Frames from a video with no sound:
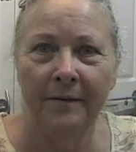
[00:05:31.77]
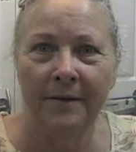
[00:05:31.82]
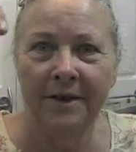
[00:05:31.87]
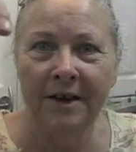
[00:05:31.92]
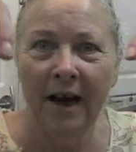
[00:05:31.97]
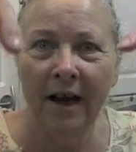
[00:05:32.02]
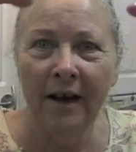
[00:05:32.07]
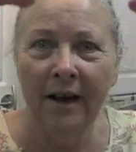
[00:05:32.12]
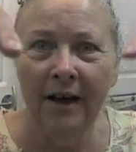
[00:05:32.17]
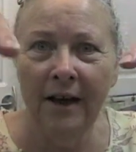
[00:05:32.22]

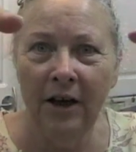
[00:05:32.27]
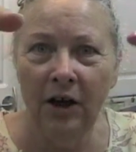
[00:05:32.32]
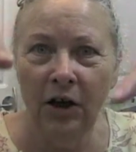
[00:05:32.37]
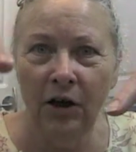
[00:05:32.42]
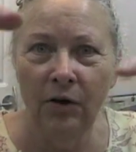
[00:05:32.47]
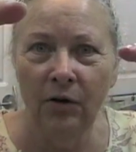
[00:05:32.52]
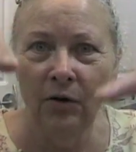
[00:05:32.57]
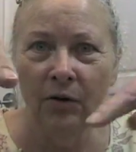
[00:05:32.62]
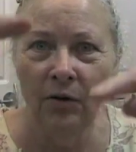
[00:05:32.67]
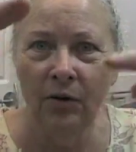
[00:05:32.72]
telling
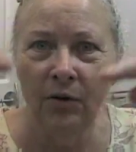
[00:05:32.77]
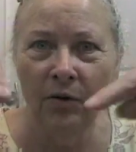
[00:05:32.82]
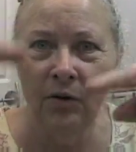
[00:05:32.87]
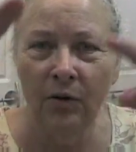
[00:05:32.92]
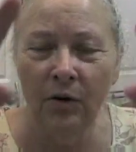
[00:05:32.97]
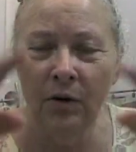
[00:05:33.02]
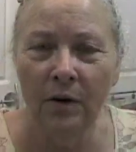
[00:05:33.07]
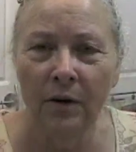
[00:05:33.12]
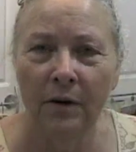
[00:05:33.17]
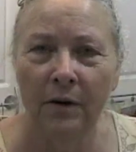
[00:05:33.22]

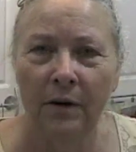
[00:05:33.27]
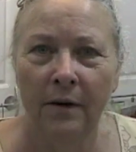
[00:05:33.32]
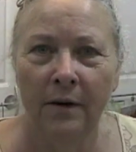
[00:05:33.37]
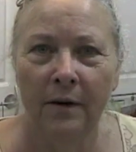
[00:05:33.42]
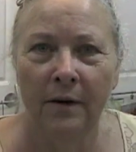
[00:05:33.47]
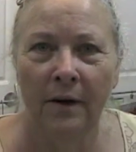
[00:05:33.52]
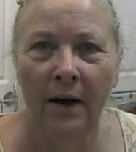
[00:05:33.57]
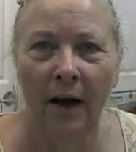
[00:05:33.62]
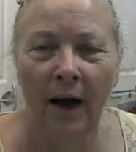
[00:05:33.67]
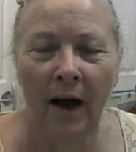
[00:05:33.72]
you
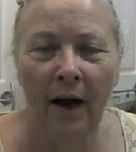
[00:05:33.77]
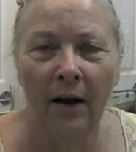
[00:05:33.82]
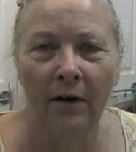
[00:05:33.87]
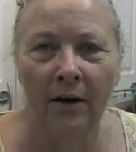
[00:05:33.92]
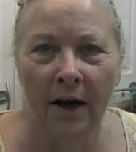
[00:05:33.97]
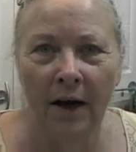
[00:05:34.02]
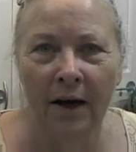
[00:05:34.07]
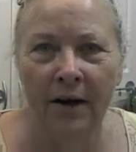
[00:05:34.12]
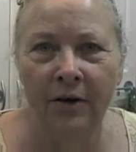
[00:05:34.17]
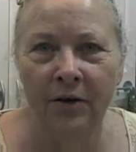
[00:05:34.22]
how
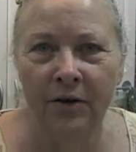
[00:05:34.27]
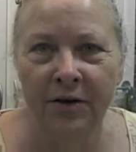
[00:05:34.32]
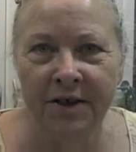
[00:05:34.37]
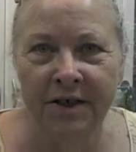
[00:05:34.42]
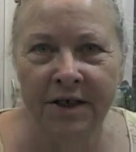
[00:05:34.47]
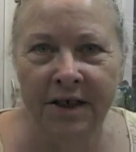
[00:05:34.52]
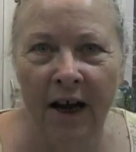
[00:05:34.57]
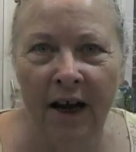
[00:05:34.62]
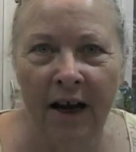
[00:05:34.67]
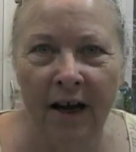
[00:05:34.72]
to
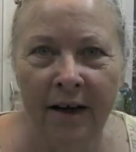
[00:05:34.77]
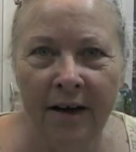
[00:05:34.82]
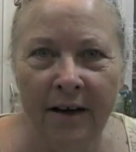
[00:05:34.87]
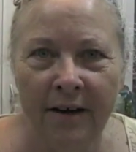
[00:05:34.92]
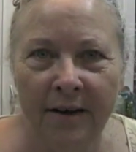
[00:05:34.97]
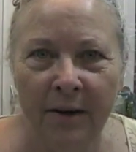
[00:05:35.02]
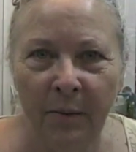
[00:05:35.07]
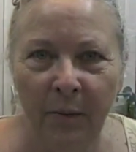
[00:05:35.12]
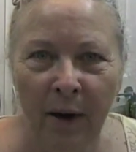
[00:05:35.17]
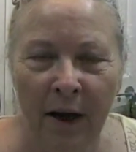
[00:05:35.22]
understand
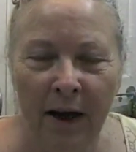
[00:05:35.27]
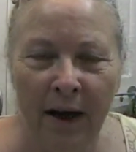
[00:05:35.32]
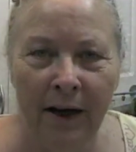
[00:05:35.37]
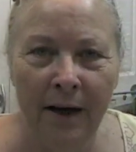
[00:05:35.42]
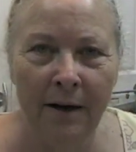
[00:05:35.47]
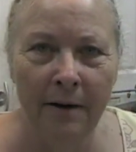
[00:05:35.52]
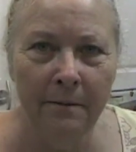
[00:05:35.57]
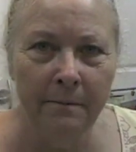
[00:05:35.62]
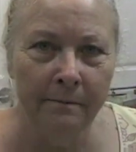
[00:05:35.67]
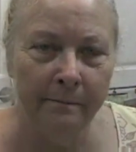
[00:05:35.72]
the
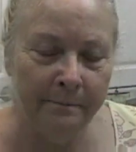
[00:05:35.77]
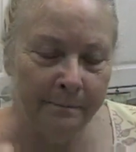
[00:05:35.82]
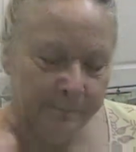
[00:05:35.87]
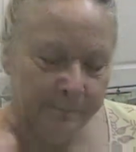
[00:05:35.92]
pain,